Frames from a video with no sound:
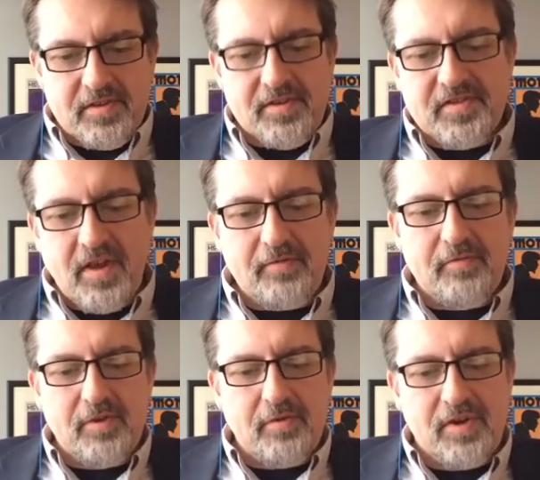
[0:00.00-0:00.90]
This often
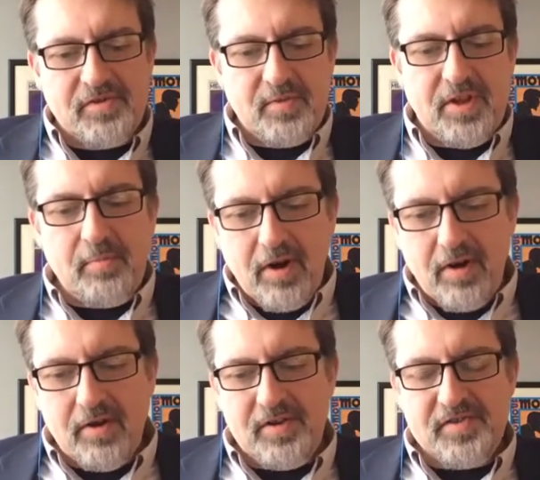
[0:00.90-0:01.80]
requires many
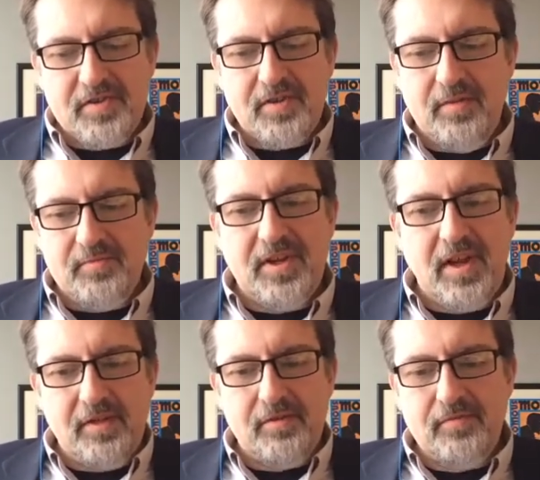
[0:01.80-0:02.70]
parties to come
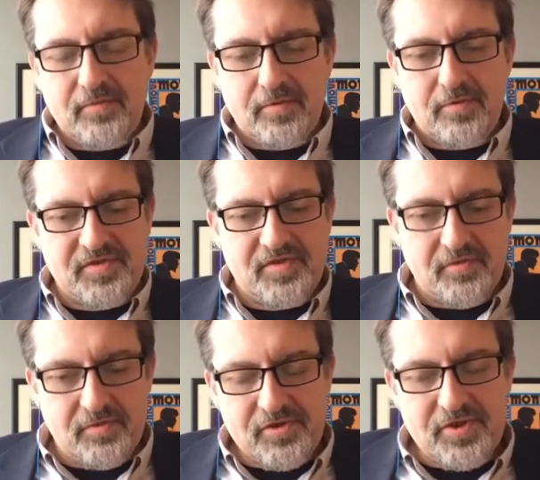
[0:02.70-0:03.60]
together for a
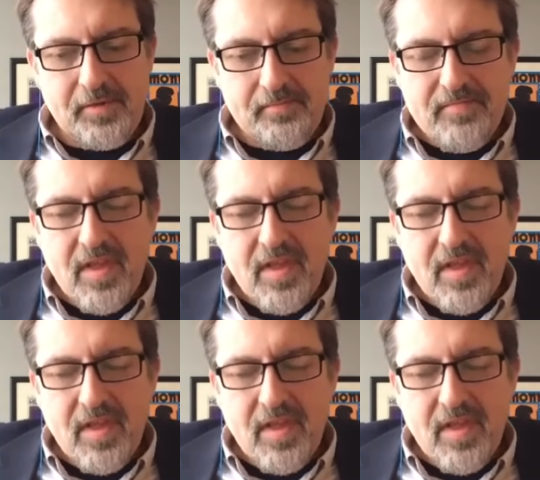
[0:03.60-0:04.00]
solution.